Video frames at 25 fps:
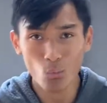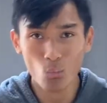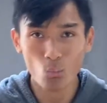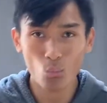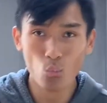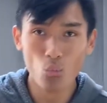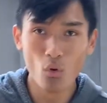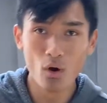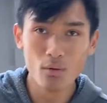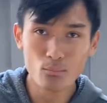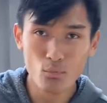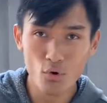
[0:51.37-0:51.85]

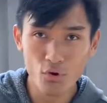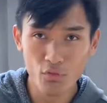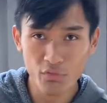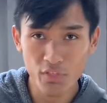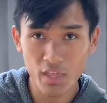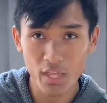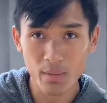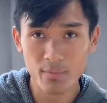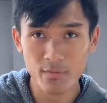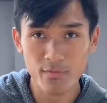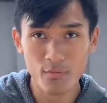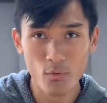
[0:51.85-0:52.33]
one more
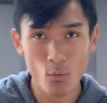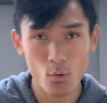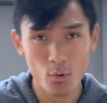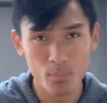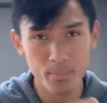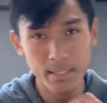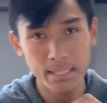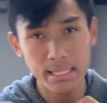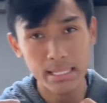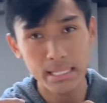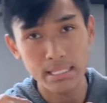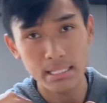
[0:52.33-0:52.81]
thing before we
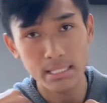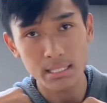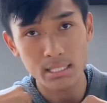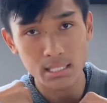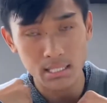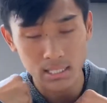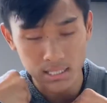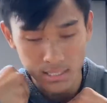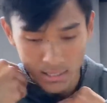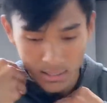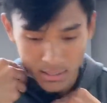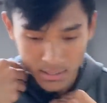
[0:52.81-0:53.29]
begin.
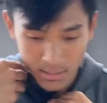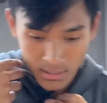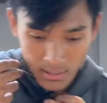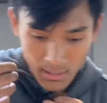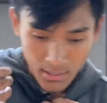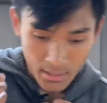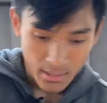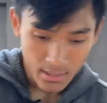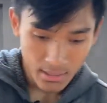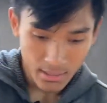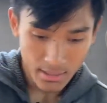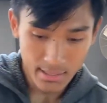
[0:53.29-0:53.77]

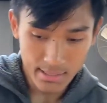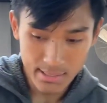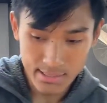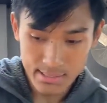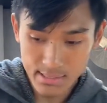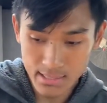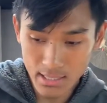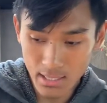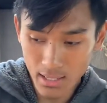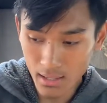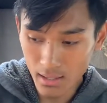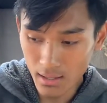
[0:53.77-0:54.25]
It's
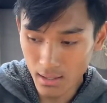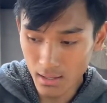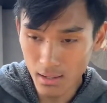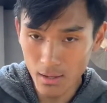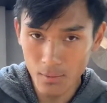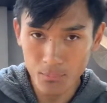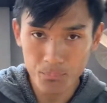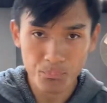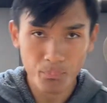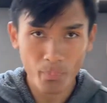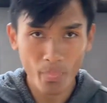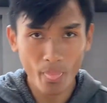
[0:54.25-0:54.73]

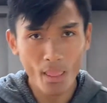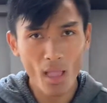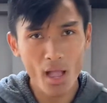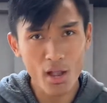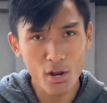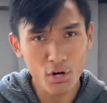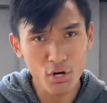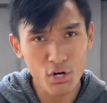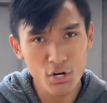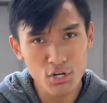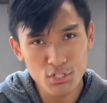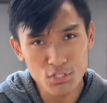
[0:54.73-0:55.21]

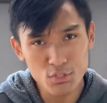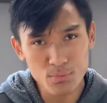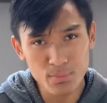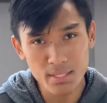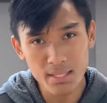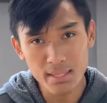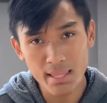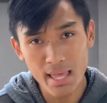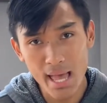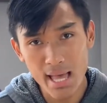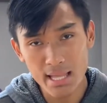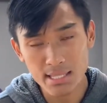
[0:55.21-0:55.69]
occurred to me
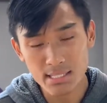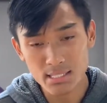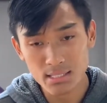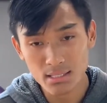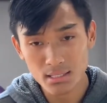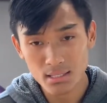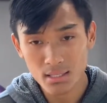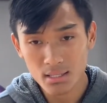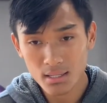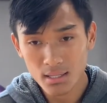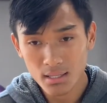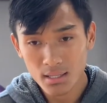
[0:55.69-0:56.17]
that
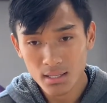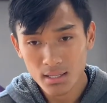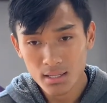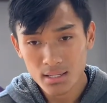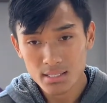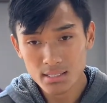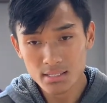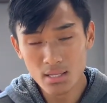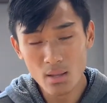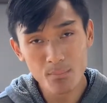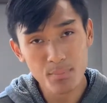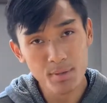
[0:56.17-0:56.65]

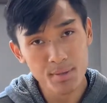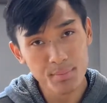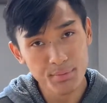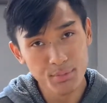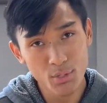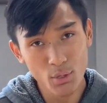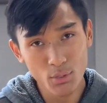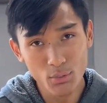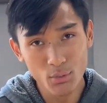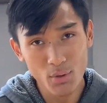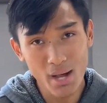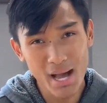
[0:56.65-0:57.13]
some people
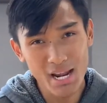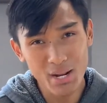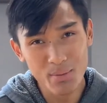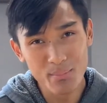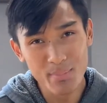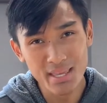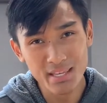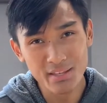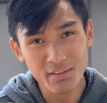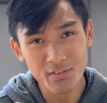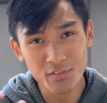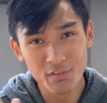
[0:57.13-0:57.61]
don't know how to
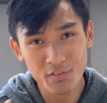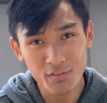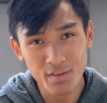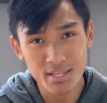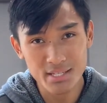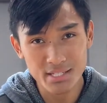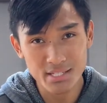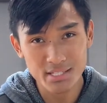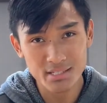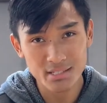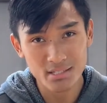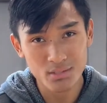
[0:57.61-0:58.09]
make a
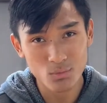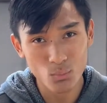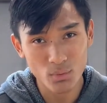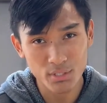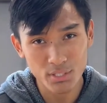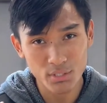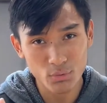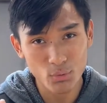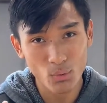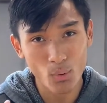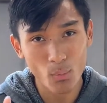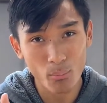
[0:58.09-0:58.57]
fist when they
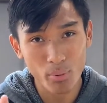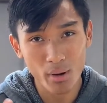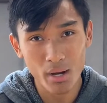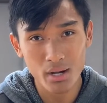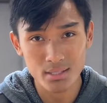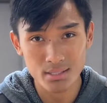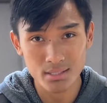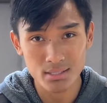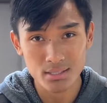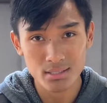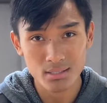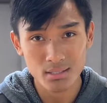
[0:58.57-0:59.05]
throw a
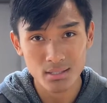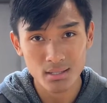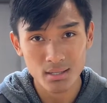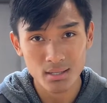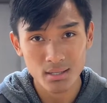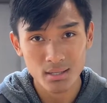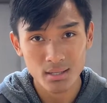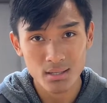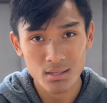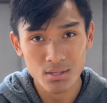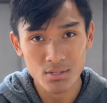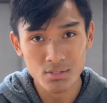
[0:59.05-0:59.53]
punch.
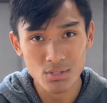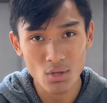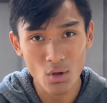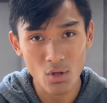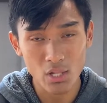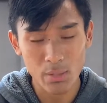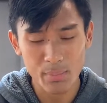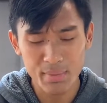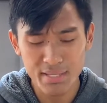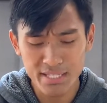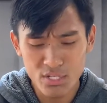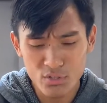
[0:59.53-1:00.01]
So let
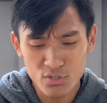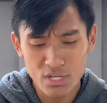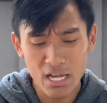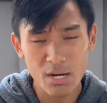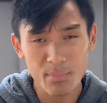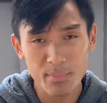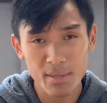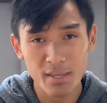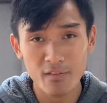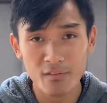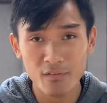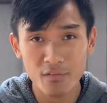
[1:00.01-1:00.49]
me teach you how to
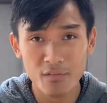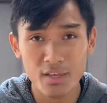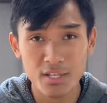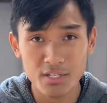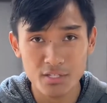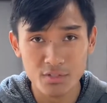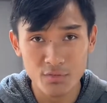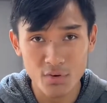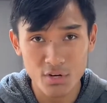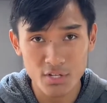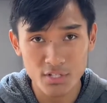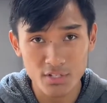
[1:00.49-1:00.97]
make a fist
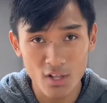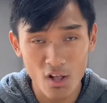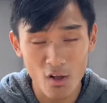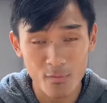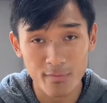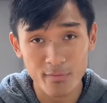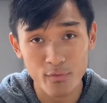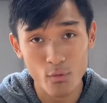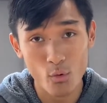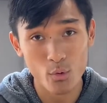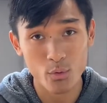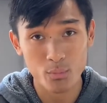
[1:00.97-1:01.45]
first off
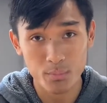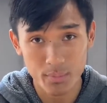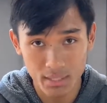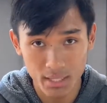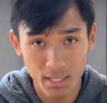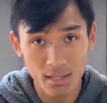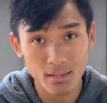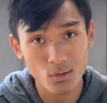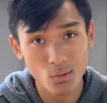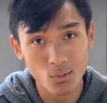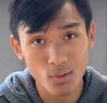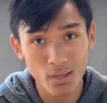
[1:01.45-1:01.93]
before we
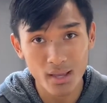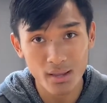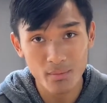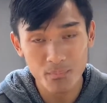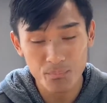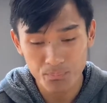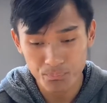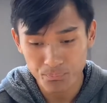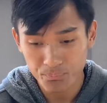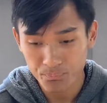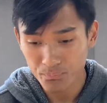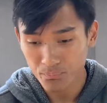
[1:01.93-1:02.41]
begin, okay?
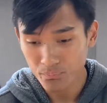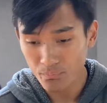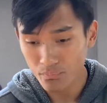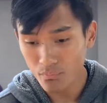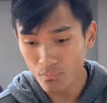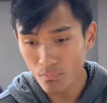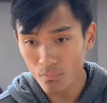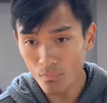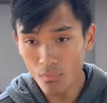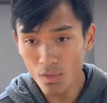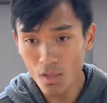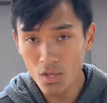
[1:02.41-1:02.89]

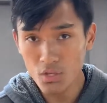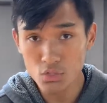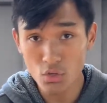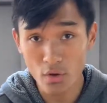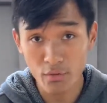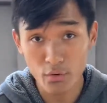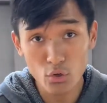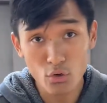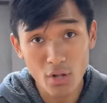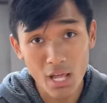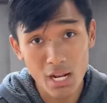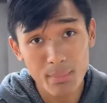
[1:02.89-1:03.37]
So if you
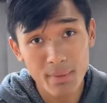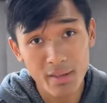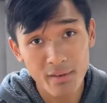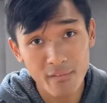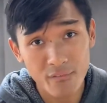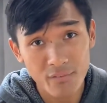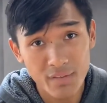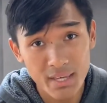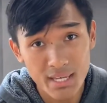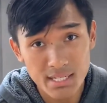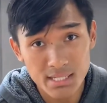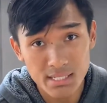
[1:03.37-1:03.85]
don't know how to make a
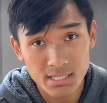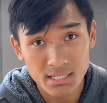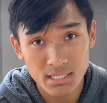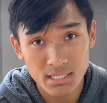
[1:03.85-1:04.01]
fist,